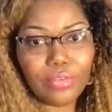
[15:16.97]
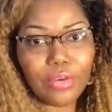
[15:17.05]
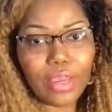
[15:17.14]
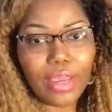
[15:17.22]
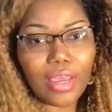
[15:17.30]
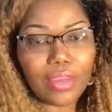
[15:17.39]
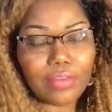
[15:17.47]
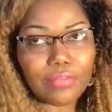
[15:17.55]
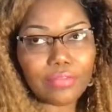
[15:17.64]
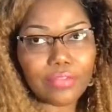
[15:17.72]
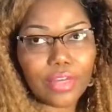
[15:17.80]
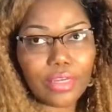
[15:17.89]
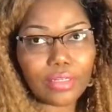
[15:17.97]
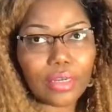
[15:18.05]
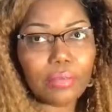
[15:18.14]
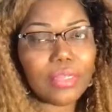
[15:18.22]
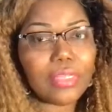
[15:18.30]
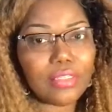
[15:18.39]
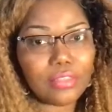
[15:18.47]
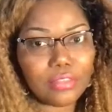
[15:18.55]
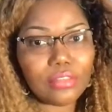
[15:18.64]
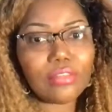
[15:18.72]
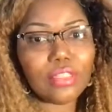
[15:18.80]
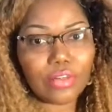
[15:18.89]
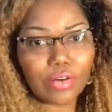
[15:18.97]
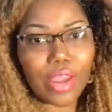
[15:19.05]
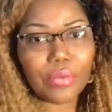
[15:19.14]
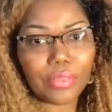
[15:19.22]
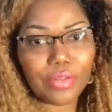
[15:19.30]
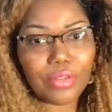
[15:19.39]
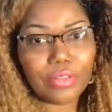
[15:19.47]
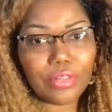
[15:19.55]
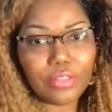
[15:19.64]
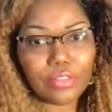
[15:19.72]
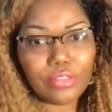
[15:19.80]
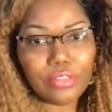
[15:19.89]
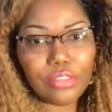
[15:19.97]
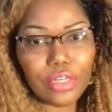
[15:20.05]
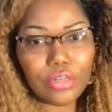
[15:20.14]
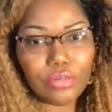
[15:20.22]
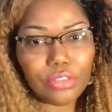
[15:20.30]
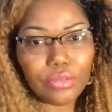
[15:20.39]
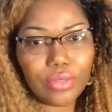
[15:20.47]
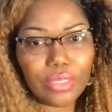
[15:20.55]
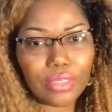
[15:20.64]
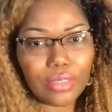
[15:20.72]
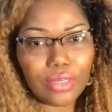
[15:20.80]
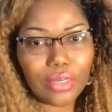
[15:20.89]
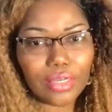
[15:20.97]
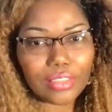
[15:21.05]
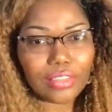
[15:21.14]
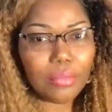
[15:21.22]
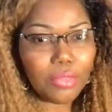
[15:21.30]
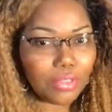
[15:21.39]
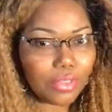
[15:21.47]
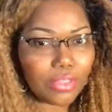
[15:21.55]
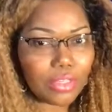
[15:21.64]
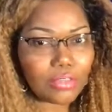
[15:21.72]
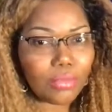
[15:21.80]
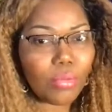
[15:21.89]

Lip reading: you have companies that are out there that are, doing similar things.